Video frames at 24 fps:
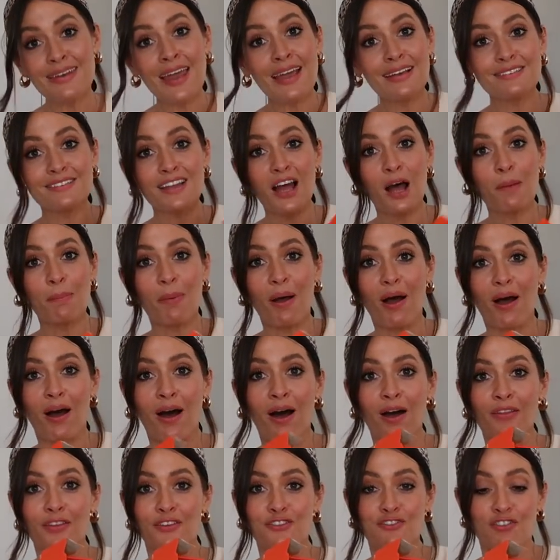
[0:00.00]
Next up
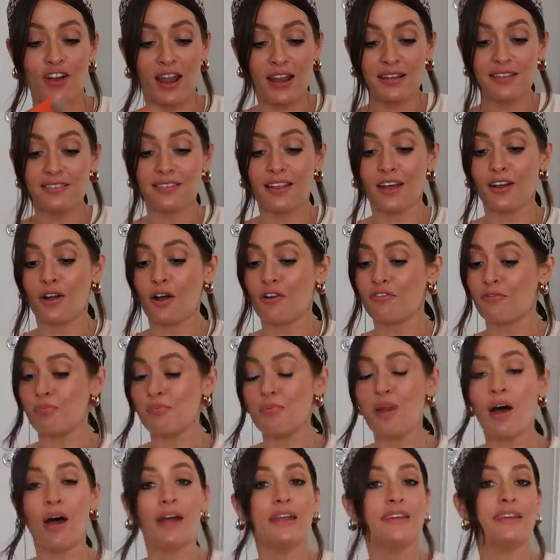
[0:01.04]
are the trainers that I got
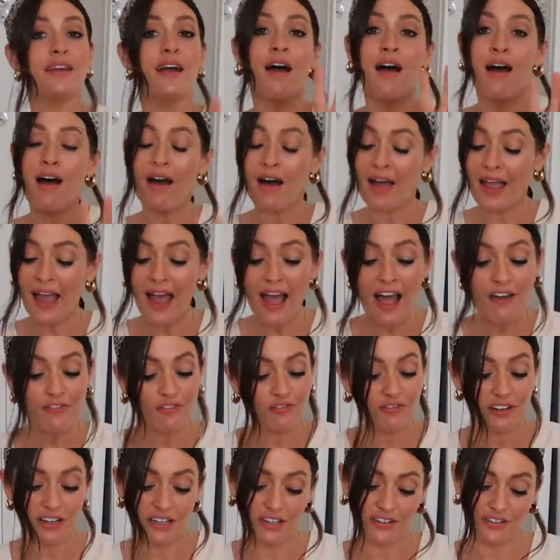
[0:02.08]
from Nike. I have
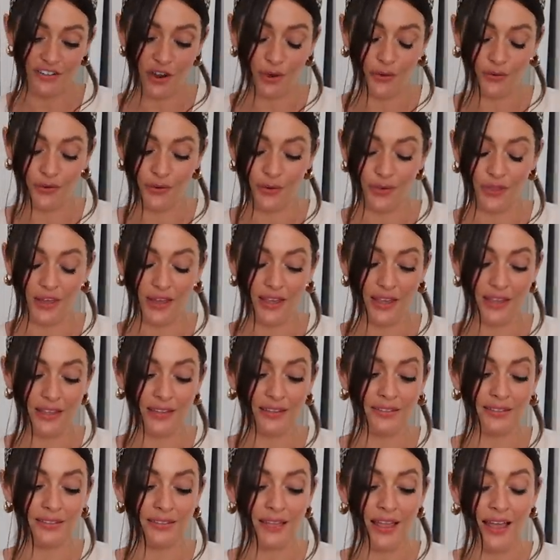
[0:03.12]
already shown you
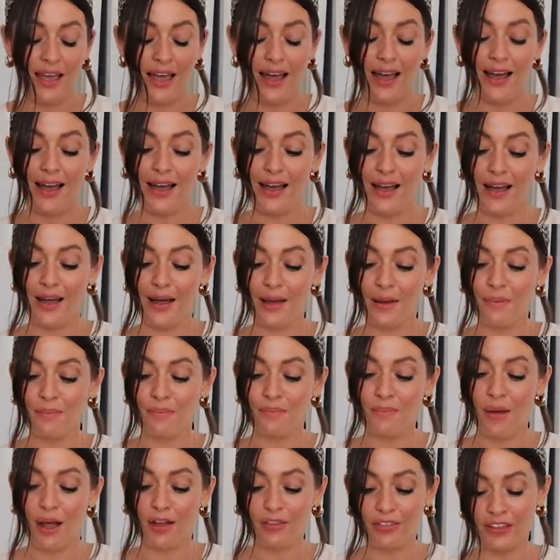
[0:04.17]
these.
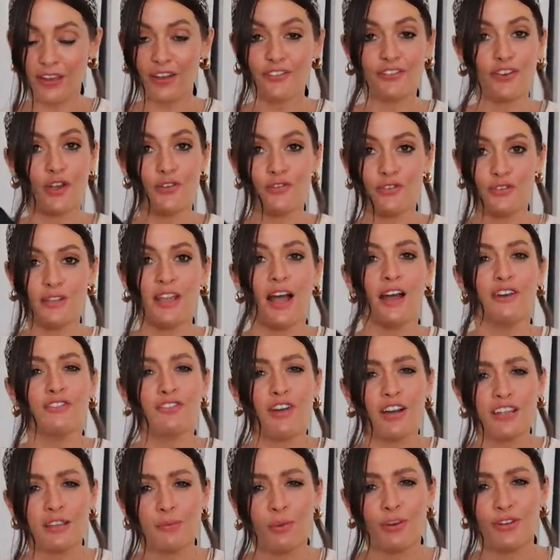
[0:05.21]
I think I showed you, yeah, I
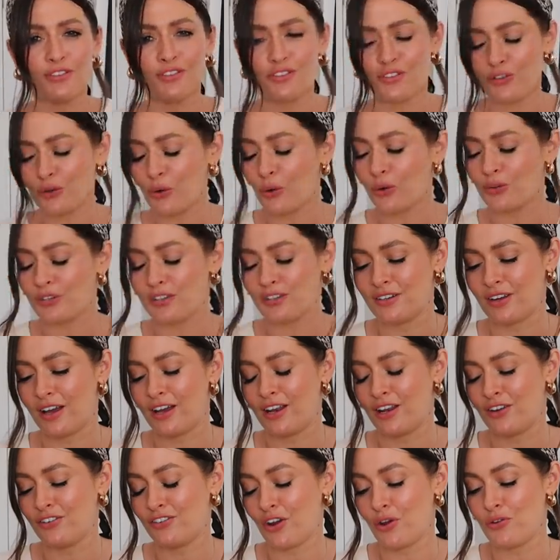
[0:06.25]
tried them on in store, didn't
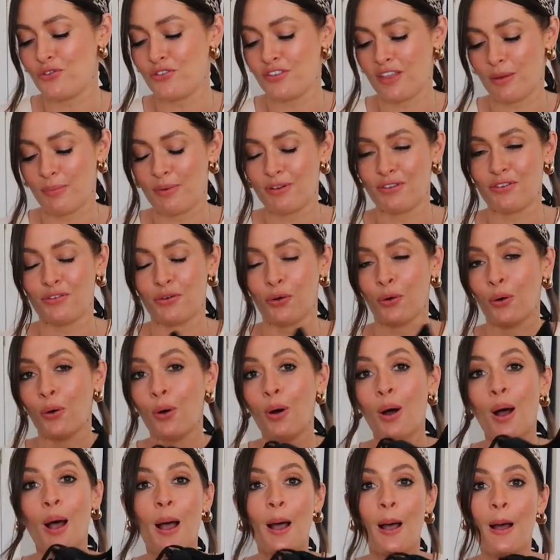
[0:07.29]
I? And I showed you them in
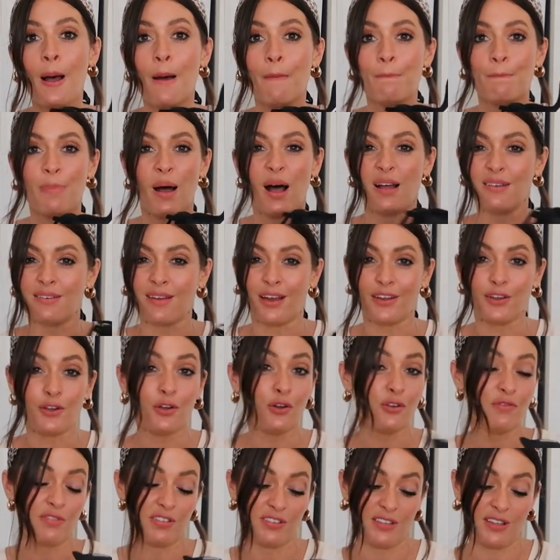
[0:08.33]
store, but I
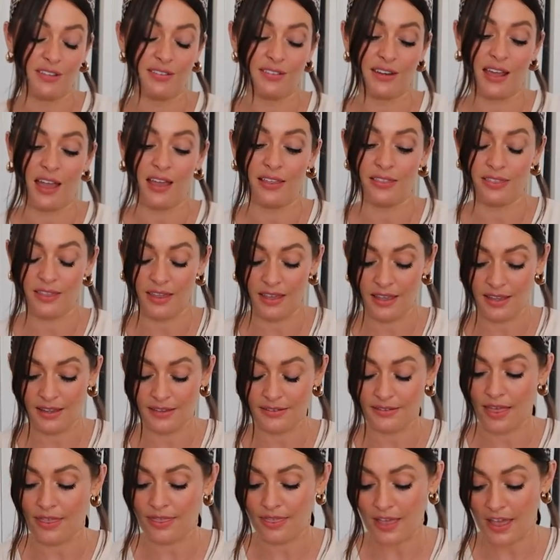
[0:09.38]
couldn't resist getting
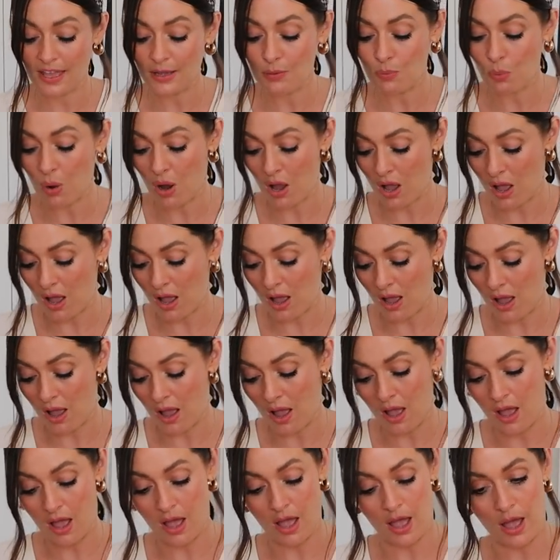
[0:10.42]
these. They
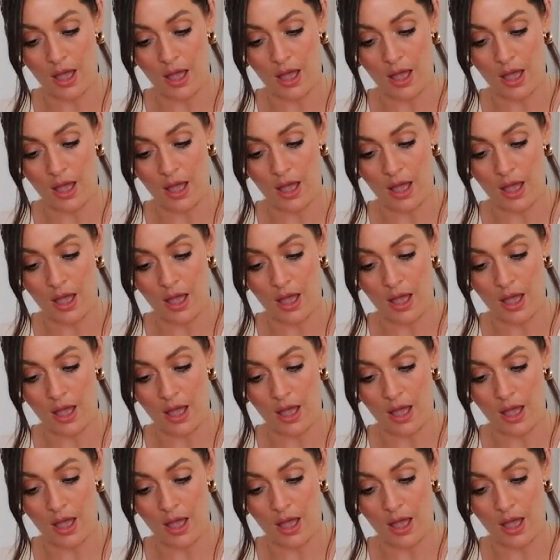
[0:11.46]
were